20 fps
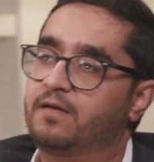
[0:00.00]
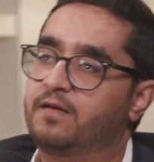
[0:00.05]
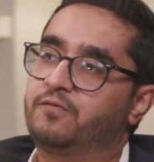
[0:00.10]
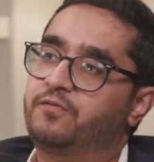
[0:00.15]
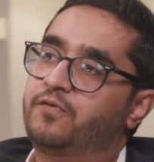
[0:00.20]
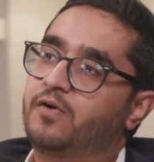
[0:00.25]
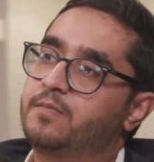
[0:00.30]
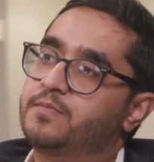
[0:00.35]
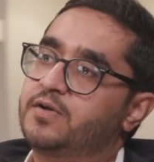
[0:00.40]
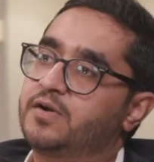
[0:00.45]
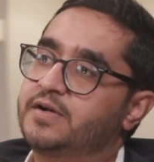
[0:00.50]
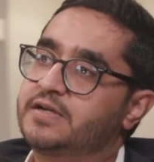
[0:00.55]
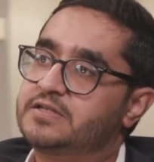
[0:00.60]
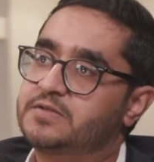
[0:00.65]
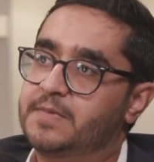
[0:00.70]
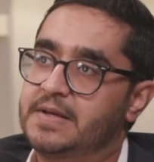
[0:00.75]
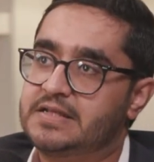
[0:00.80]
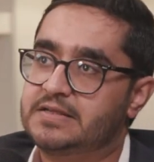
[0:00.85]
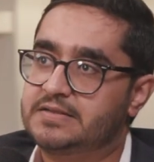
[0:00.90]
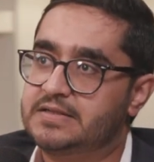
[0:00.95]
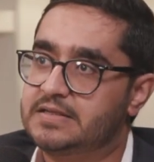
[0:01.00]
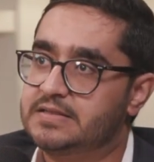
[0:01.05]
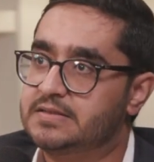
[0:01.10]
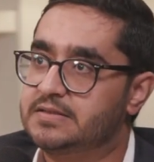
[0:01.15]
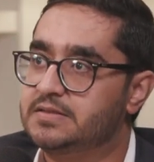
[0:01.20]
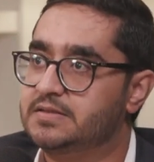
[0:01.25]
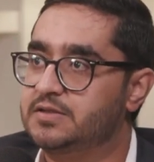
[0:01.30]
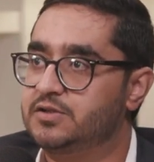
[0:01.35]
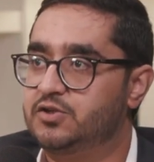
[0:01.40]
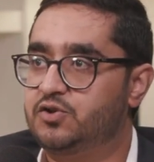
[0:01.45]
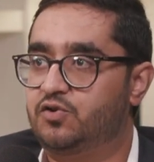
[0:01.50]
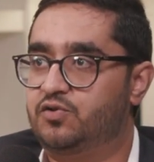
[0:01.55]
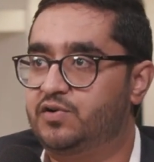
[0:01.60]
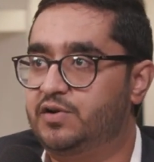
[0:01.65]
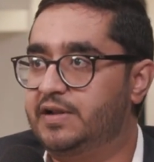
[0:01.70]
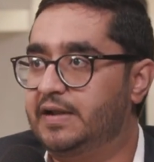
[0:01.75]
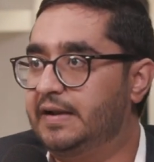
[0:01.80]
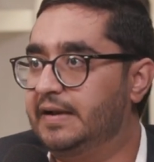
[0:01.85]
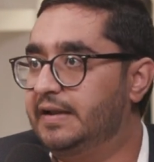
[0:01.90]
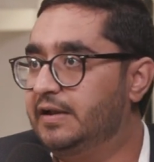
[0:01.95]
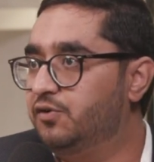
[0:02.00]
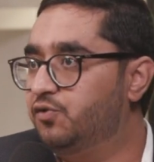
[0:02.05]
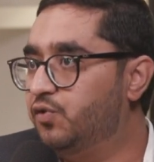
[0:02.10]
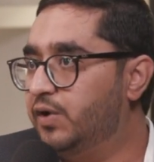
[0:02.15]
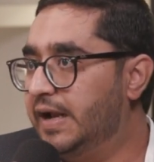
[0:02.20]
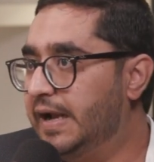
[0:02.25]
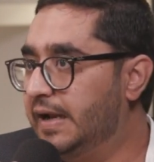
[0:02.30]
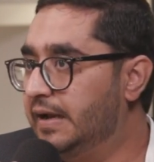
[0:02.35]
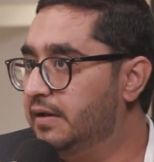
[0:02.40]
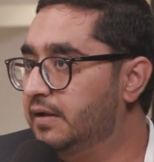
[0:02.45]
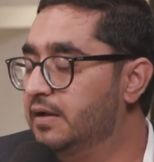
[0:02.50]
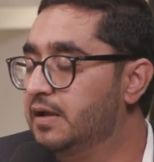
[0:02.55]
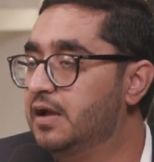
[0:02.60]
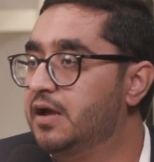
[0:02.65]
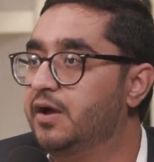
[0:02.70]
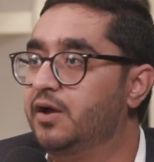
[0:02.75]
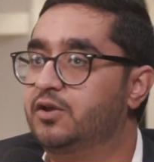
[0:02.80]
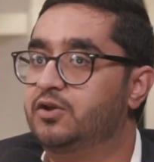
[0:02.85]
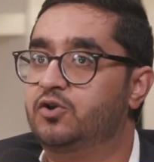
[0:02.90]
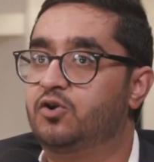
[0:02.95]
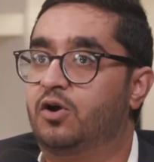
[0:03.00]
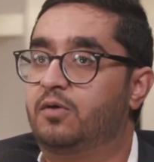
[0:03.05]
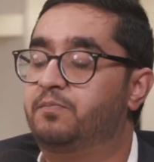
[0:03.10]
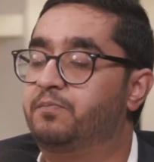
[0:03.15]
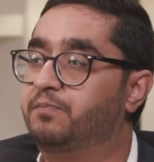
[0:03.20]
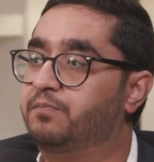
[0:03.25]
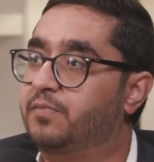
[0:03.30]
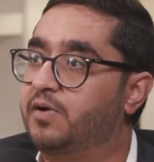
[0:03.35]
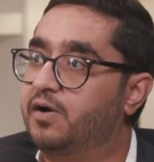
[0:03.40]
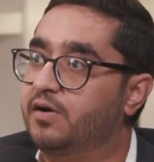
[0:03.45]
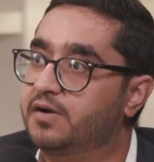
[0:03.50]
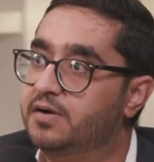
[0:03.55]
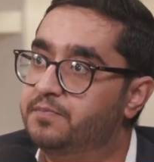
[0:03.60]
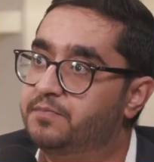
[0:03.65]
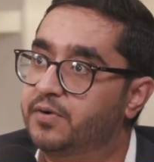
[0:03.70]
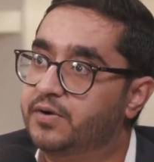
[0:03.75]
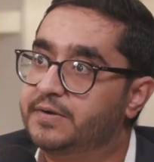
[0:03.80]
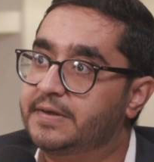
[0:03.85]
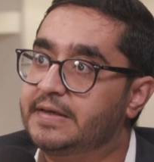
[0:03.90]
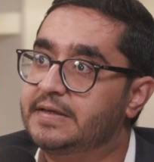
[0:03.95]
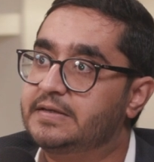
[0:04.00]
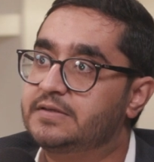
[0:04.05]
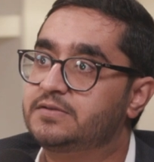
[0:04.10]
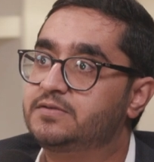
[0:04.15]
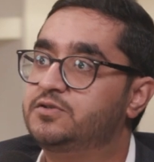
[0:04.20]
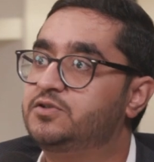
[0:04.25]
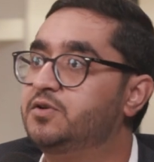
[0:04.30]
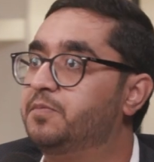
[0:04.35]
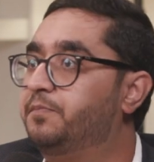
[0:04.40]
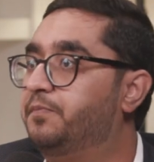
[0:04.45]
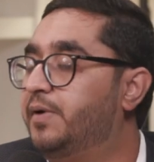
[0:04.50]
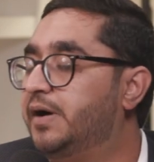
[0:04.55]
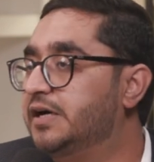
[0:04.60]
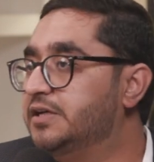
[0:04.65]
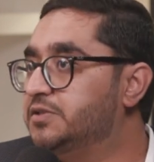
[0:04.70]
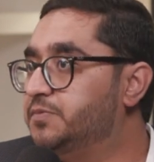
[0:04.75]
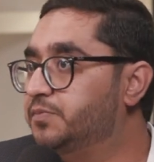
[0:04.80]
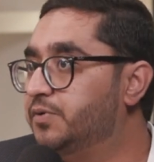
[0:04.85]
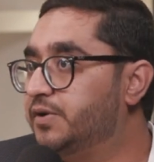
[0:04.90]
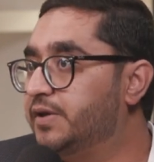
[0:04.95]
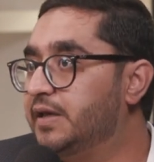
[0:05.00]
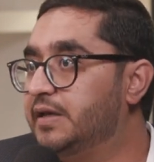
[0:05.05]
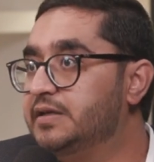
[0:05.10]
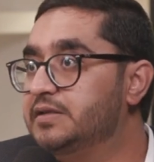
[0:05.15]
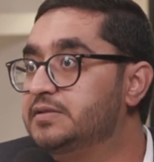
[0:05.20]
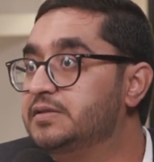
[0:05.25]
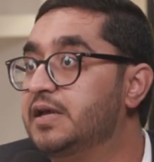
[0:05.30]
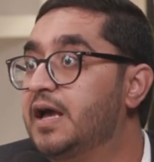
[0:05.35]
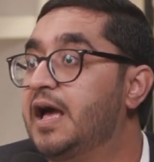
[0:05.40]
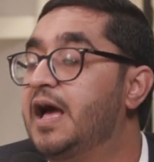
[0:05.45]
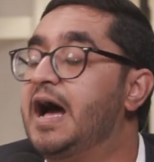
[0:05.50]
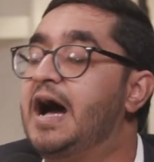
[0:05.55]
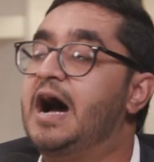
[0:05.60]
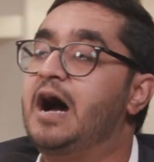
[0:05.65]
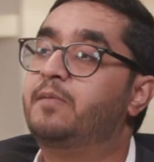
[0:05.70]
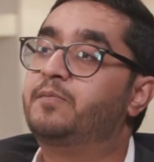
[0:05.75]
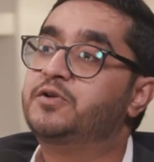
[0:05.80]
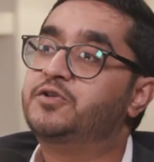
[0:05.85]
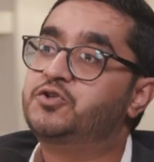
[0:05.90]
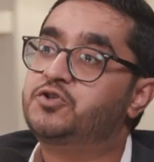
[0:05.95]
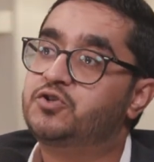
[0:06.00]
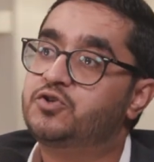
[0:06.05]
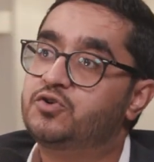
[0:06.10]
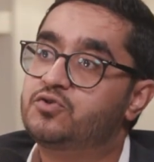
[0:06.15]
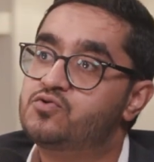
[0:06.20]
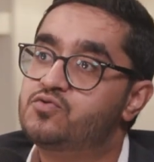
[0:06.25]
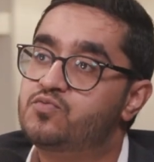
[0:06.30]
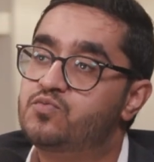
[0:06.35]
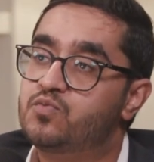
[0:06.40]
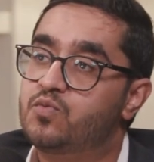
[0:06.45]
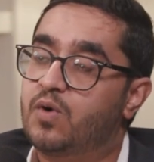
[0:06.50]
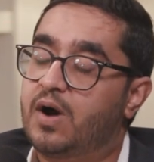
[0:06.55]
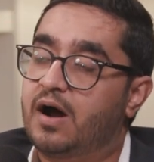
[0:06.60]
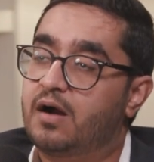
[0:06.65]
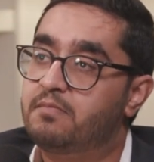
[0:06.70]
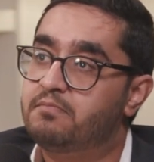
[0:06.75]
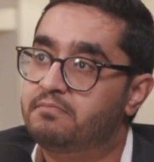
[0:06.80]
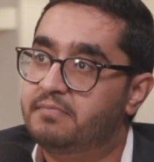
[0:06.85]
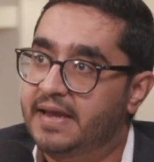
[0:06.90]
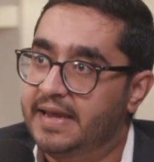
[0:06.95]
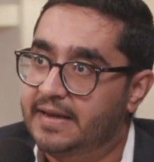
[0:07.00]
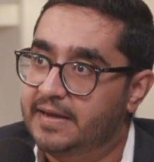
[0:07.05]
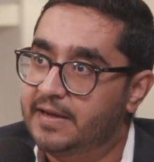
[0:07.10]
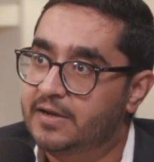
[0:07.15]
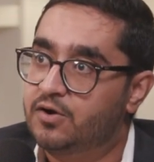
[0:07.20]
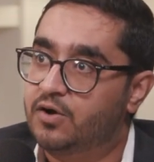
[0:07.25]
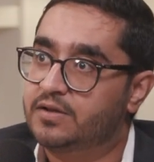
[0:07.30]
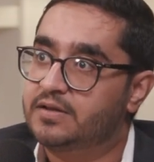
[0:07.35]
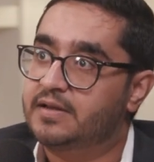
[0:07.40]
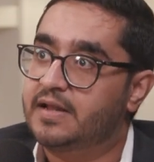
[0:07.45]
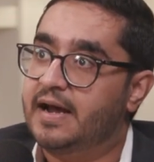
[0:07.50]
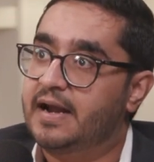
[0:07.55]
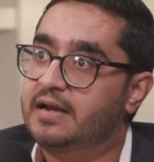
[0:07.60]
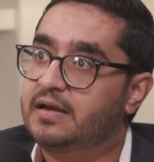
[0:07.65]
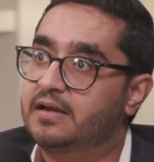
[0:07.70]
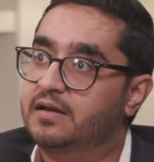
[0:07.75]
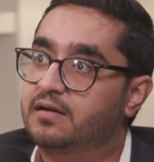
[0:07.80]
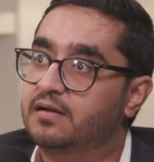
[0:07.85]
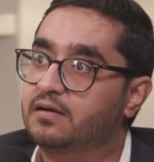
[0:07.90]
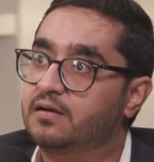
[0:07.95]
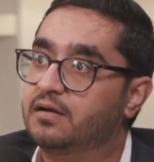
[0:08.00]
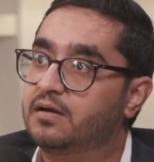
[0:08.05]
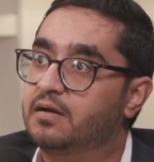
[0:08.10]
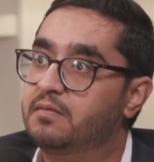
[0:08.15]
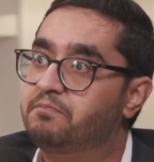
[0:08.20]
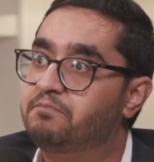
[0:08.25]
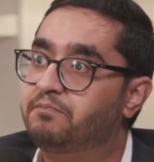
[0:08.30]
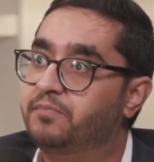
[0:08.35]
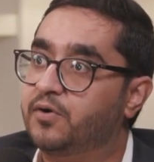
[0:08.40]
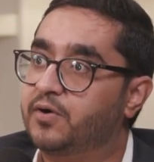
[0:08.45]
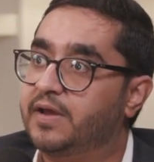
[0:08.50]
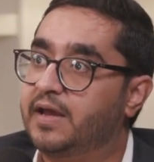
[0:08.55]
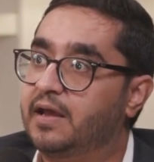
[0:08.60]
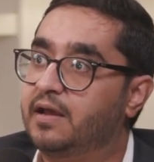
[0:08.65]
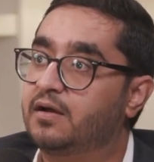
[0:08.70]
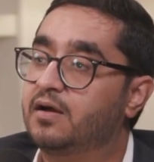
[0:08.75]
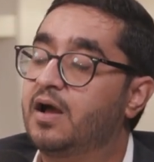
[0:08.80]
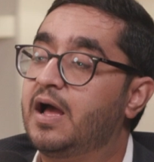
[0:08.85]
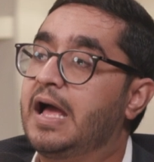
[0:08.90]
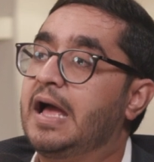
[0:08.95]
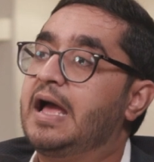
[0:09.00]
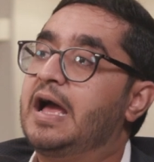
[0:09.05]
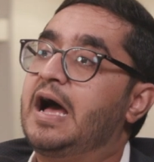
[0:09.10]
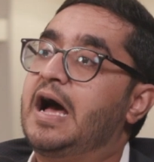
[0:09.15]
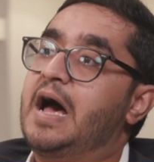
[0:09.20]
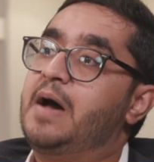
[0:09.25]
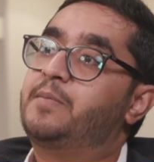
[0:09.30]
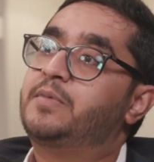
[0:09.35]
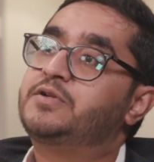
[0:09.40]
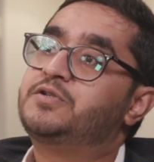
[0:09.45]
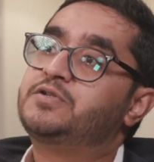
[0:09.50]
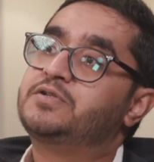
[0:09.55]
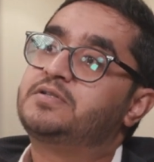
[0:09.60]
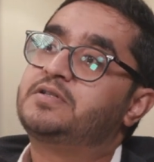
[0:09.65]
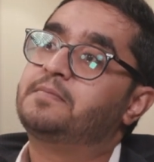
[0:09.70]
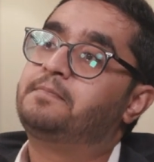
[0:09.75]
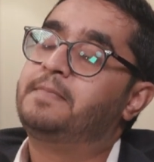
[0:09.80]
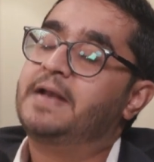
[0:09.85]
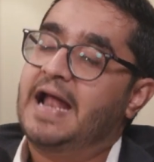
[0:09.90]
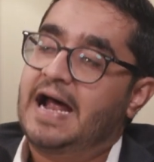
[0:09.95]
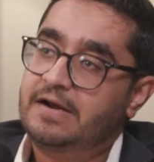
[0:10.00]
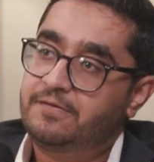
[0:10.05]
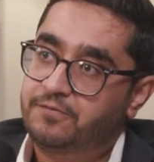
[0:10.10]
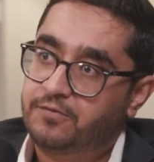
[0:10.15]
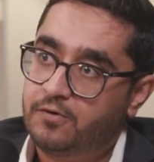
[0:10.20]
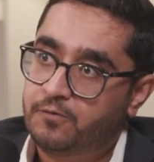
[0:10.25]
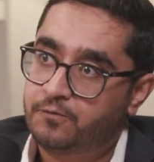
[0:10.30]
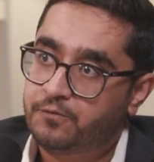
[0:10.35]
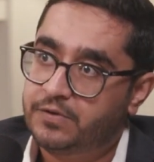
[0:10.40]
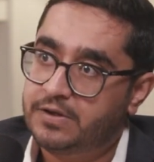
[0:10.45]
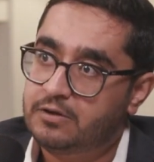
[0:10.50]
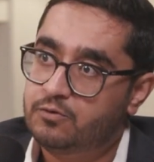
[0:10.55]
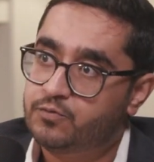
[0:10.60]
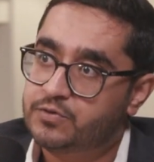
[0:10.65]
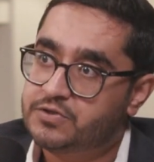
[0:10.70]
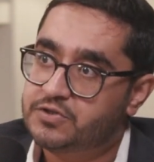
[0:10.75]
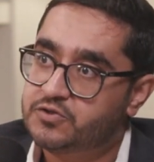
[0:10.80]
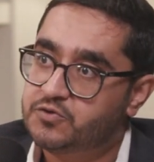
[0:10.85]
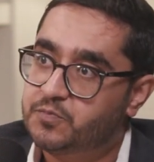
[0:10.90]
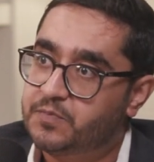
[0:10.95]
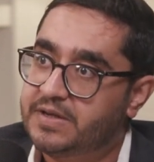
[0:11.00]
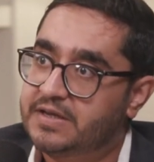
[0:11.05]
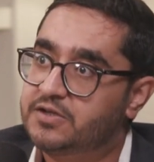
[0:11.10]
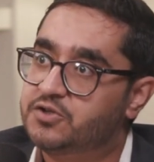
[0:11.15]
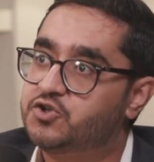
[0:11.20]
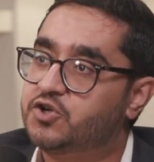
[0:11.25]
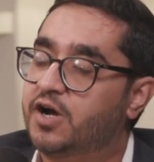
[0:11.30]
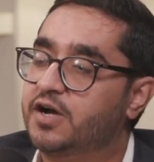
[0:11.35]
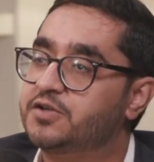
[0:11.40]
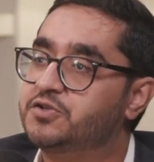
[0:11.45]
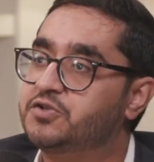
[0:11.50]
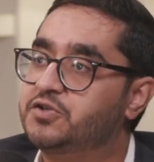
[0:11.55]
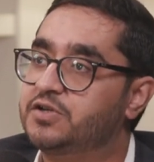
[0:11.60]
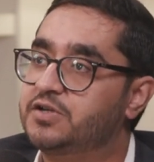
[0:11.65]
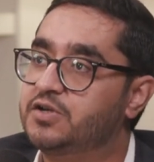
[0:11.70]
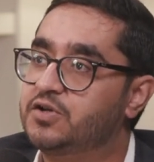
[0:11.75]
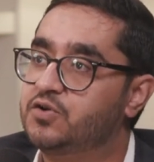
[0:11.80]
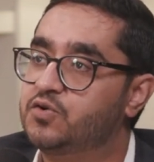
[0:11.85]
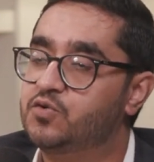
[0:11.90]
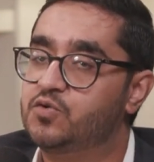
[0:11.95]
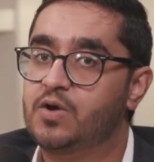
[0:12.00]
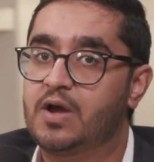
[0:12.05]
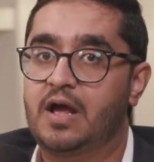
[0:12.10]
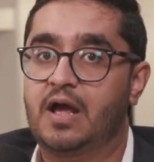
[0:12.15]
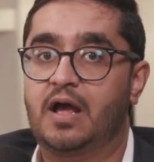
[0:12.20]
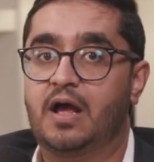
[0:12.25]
from your expenses, your daily rate, your current bookings, your past bookings, how much you are making on that booking, how much is the platform fee which is being charged to you,